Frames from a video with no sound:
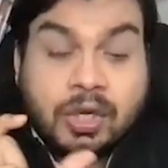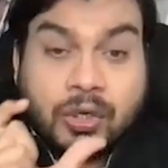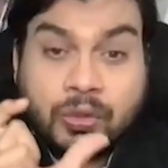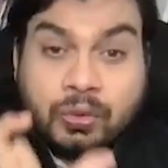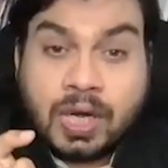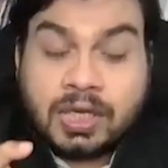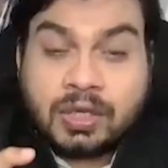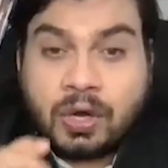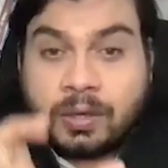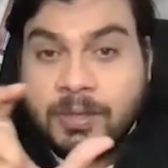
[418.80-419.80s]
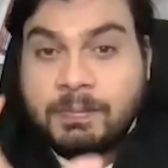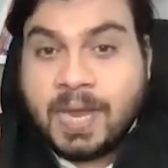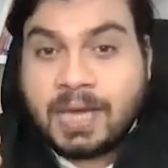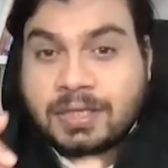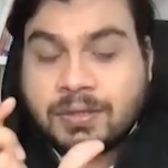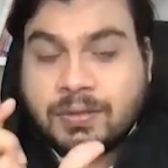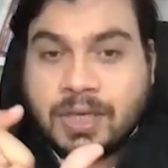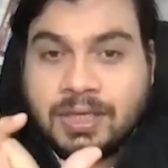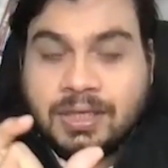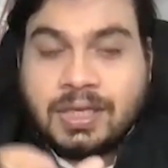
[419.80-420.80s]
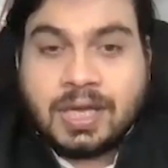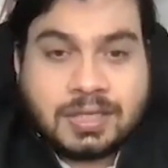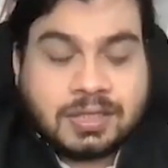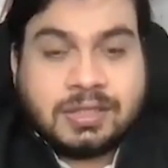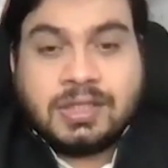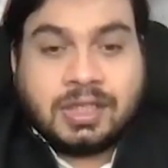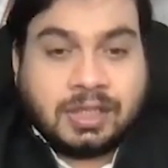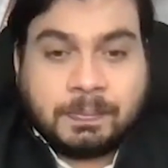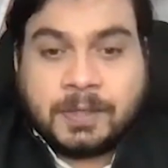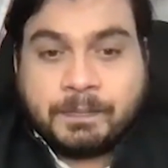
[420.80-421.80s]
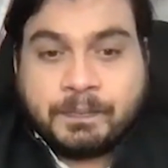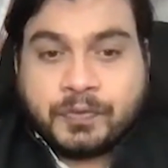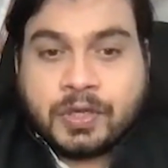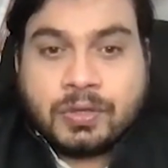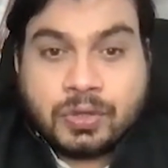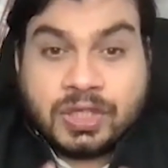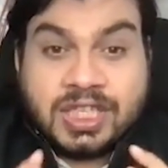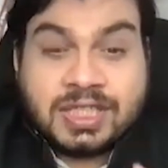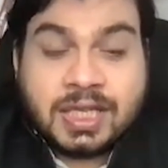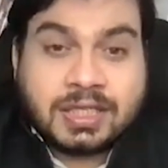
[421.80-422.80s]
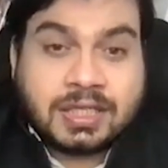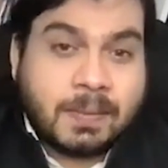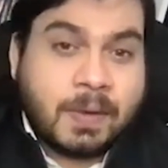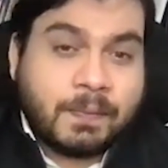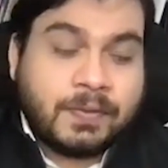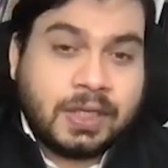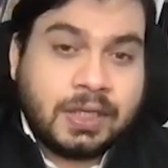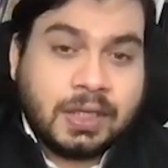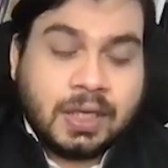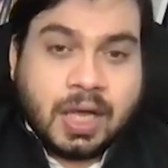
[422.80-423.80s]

rural economy makes to the India's GDP. So these are some of the